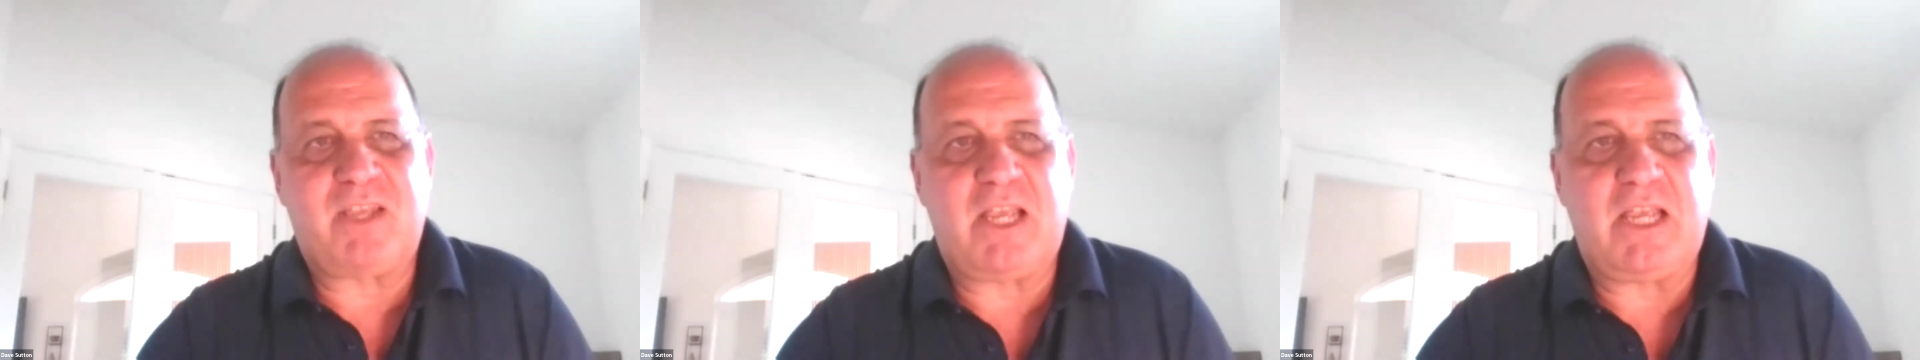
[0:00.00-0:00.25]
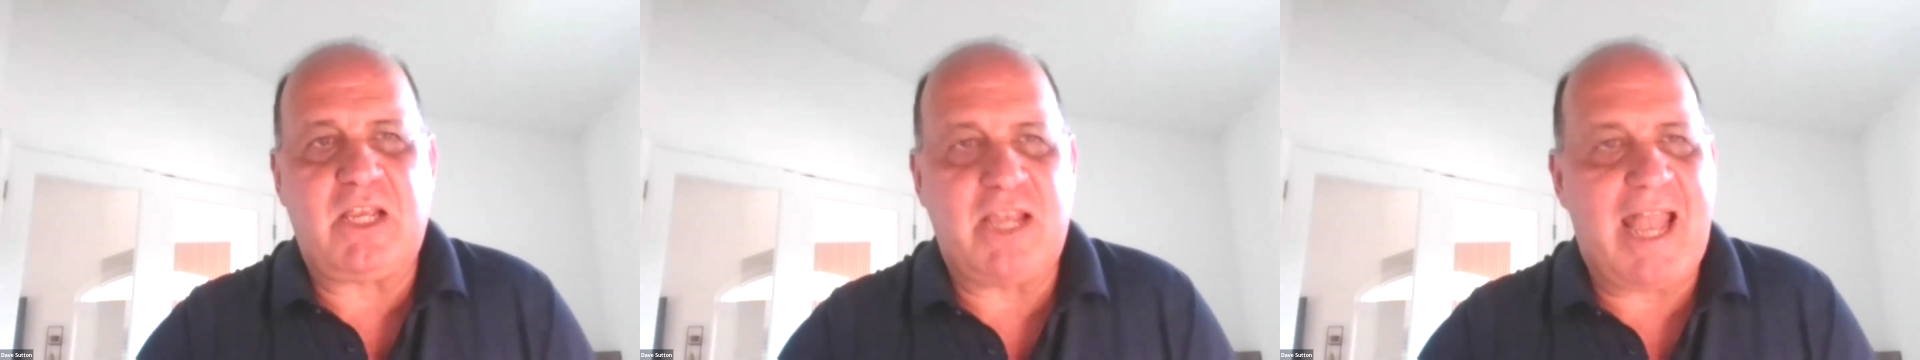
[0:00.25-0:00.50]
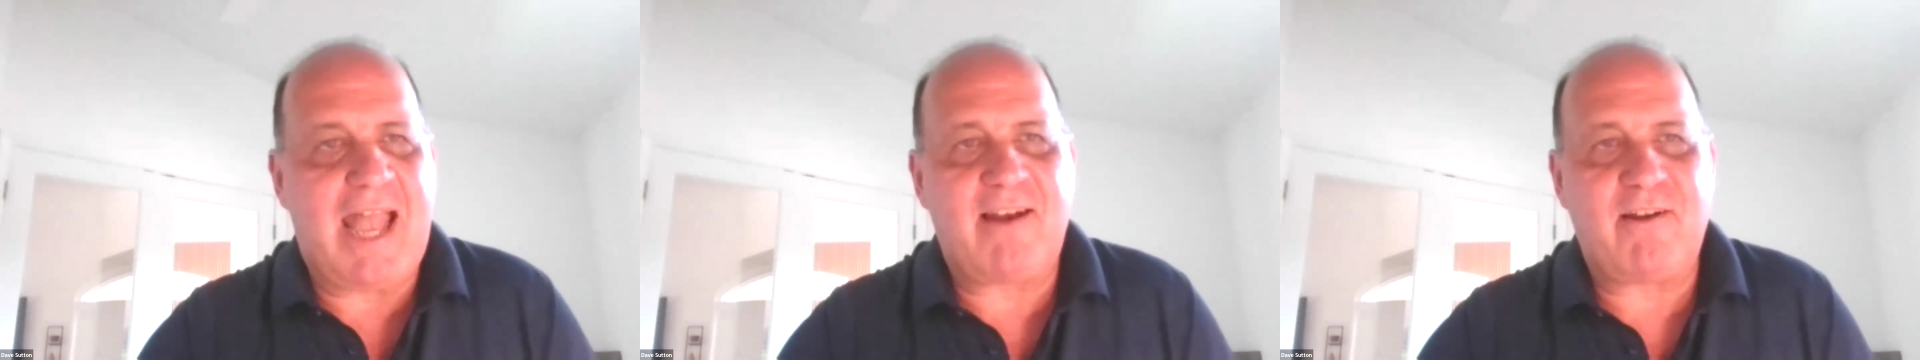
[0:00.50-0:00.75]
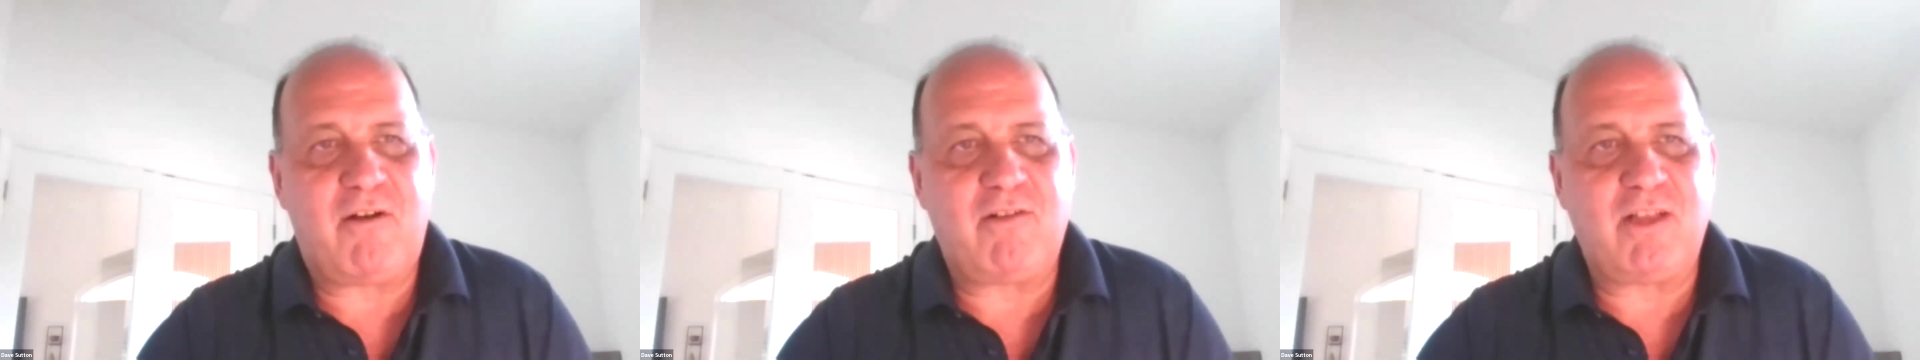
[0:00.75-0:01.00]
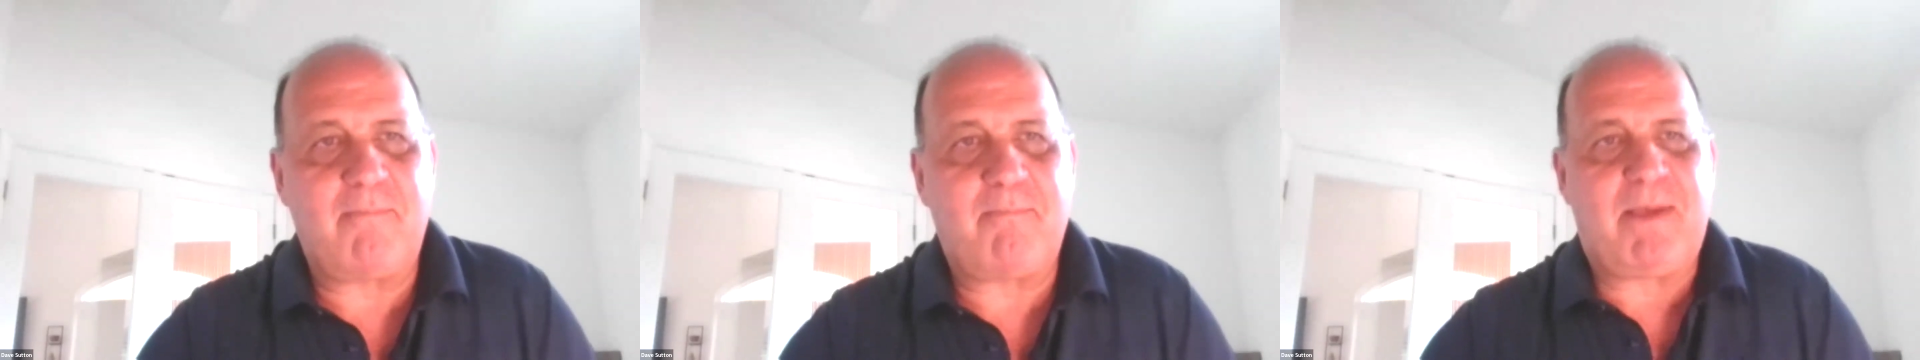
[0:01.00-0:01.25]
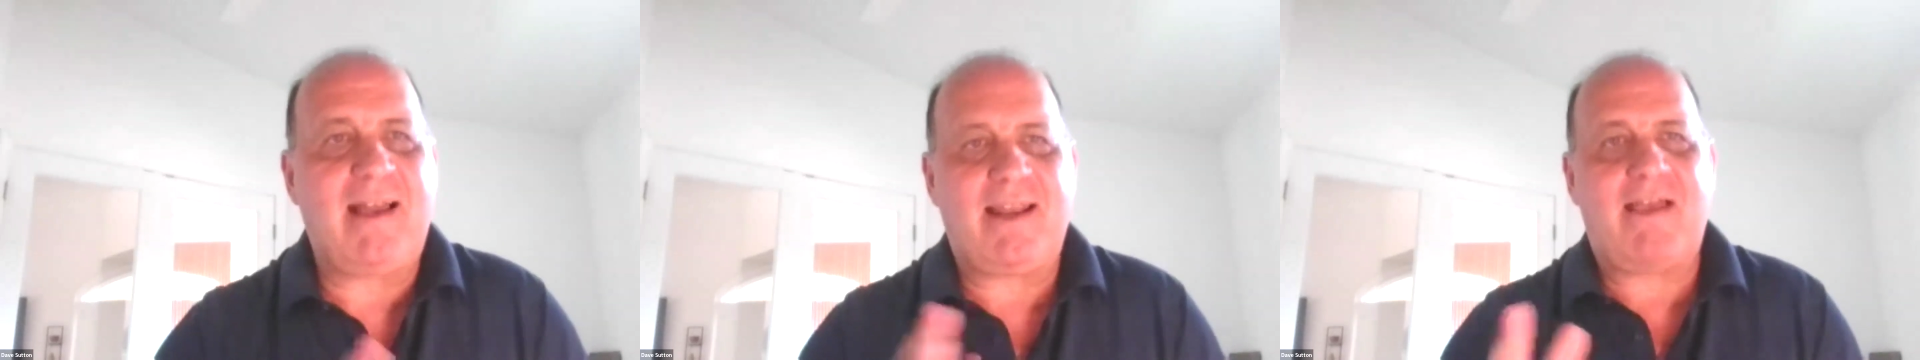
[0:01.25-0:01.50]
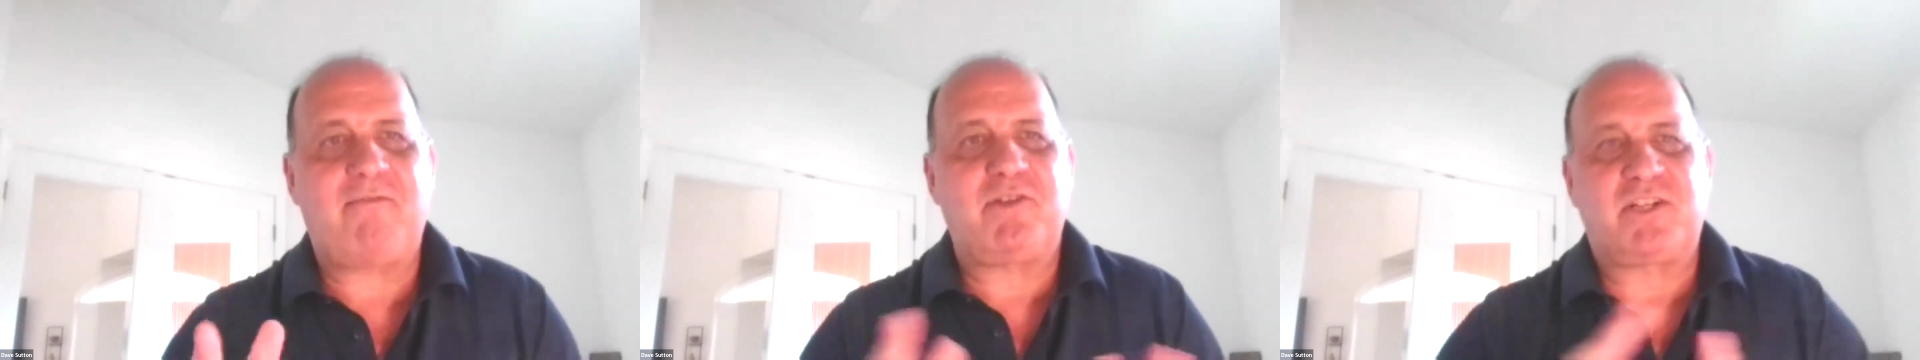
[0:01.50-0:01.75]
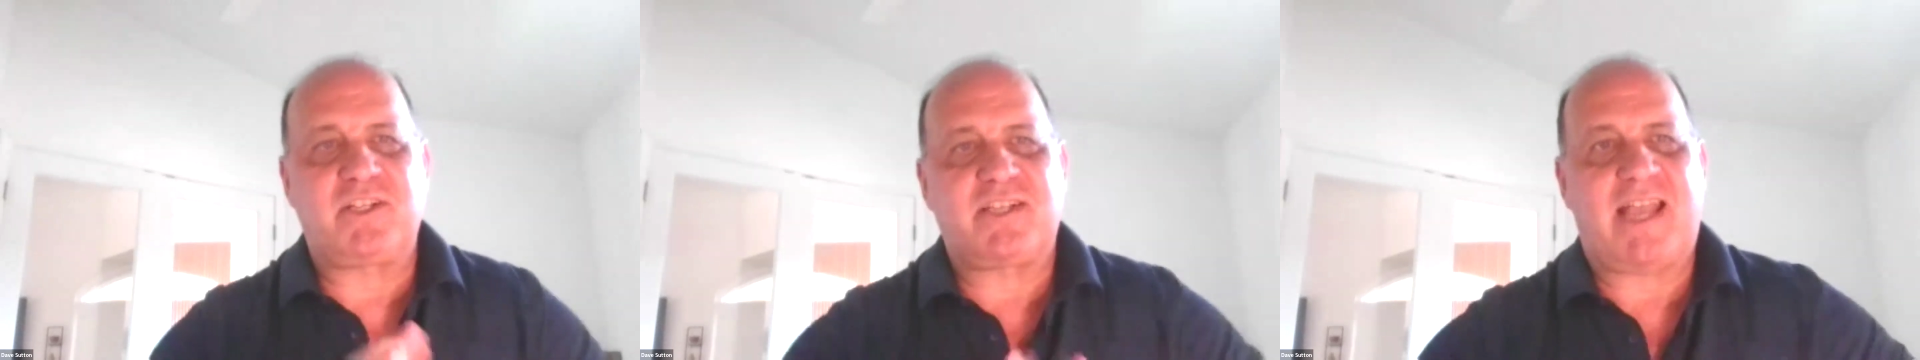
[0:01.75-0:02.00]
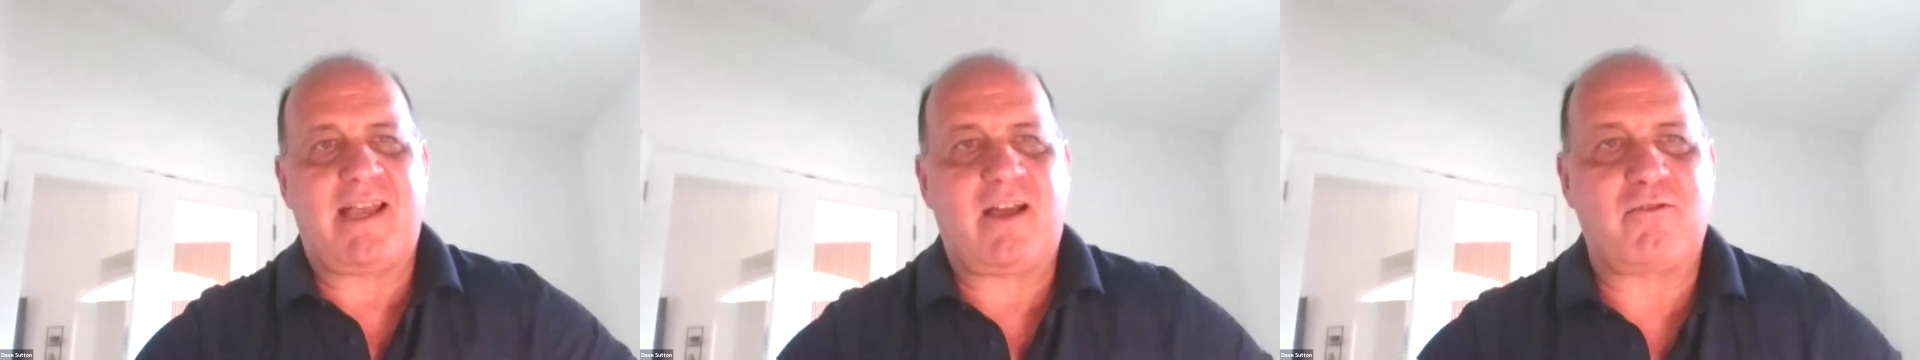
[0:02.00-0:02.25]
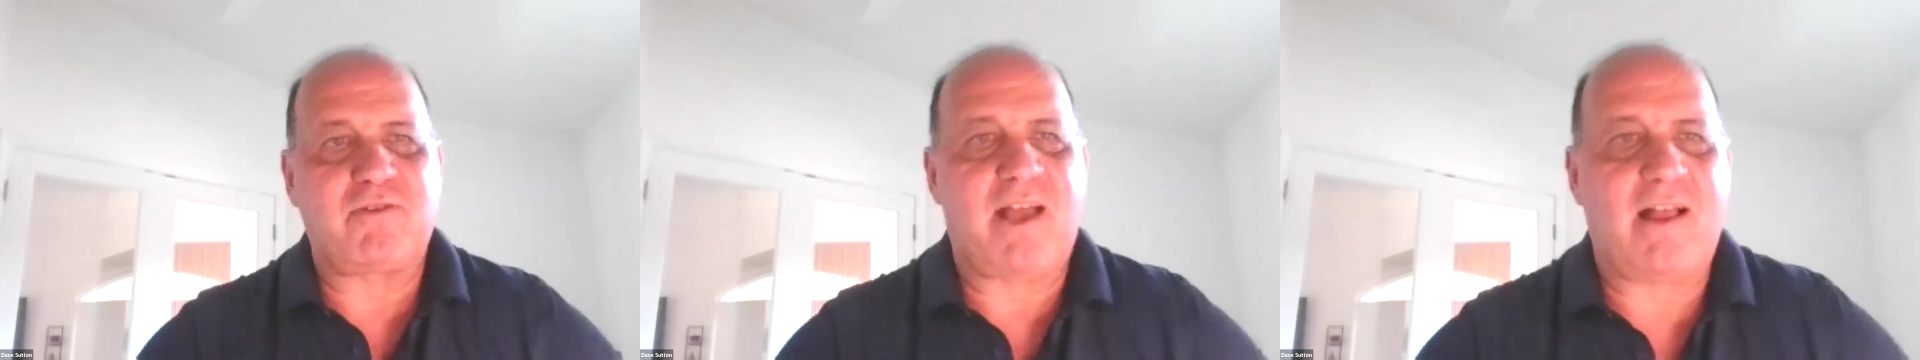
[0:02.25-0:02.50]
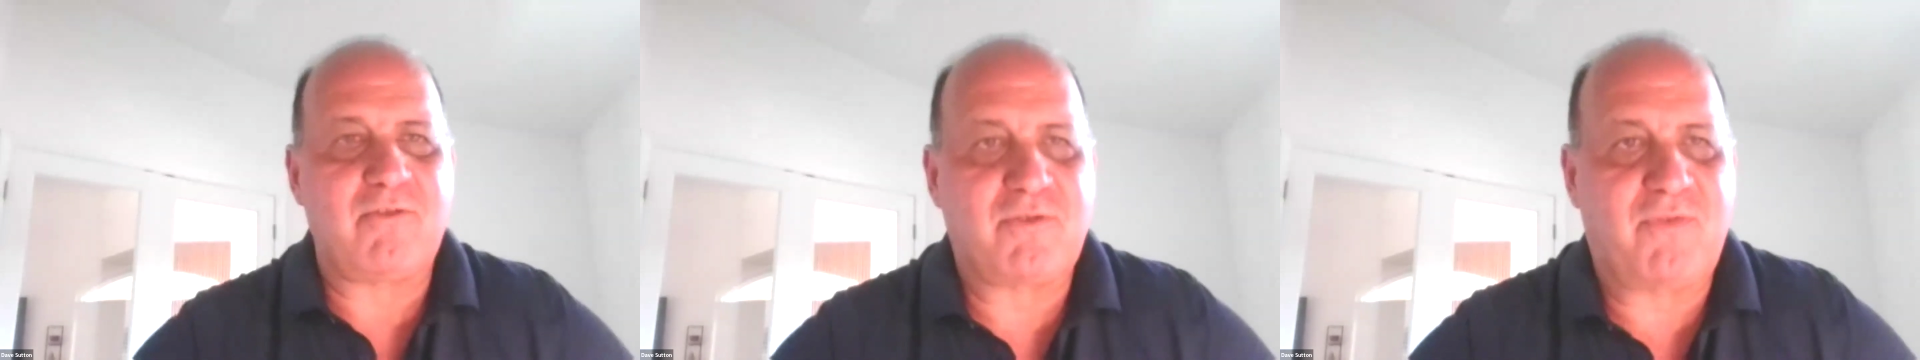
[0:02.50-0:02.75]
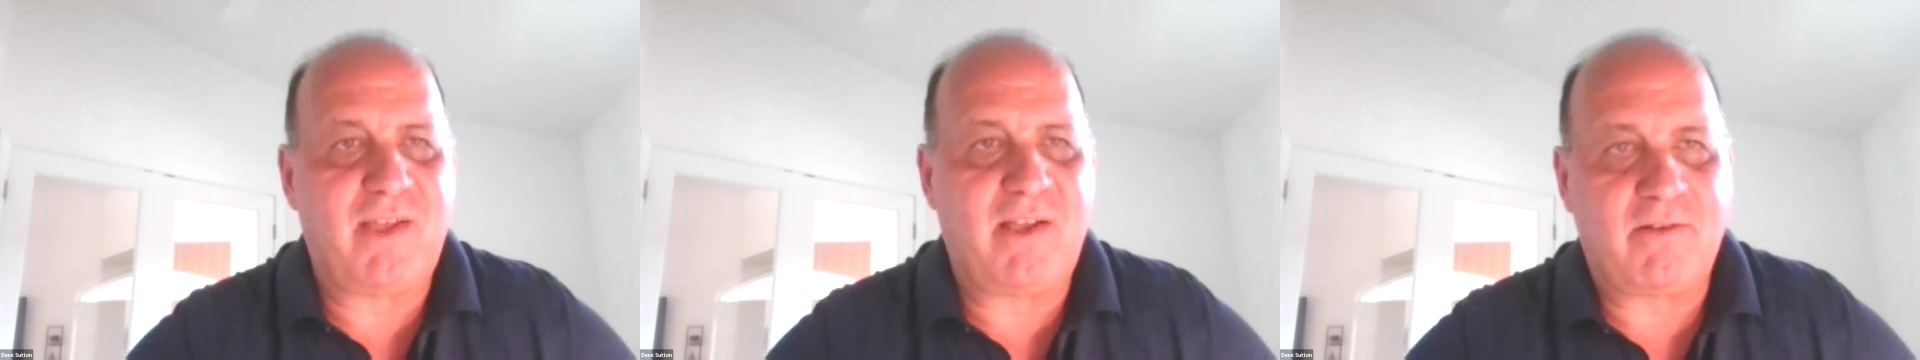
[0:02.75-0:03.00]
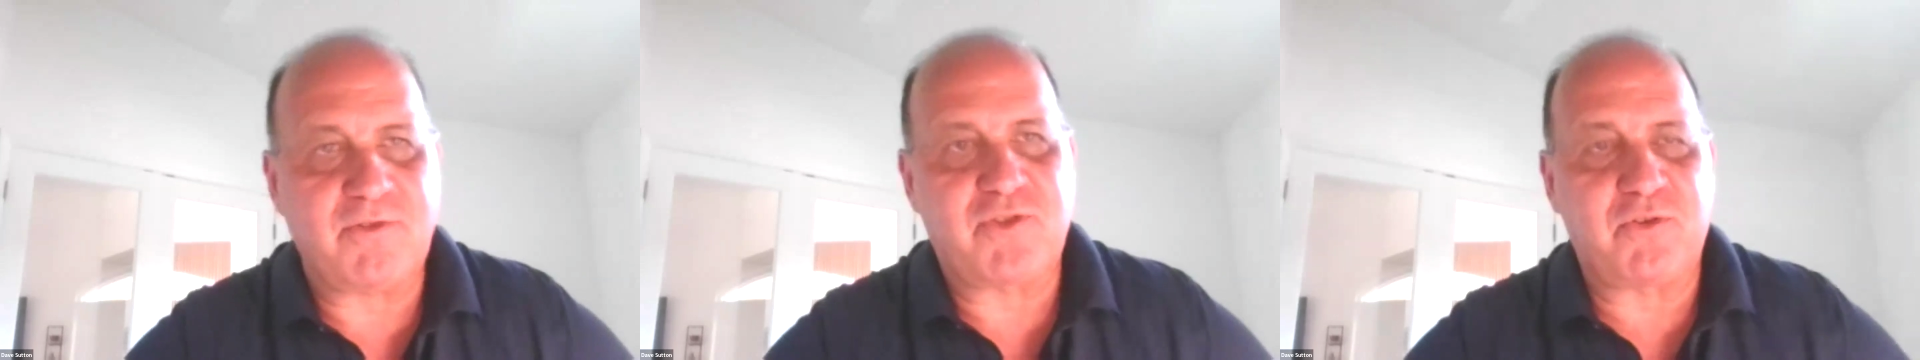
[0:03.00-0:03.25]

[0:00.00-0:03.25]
You add it all up, on average, it's $800 a vehicle.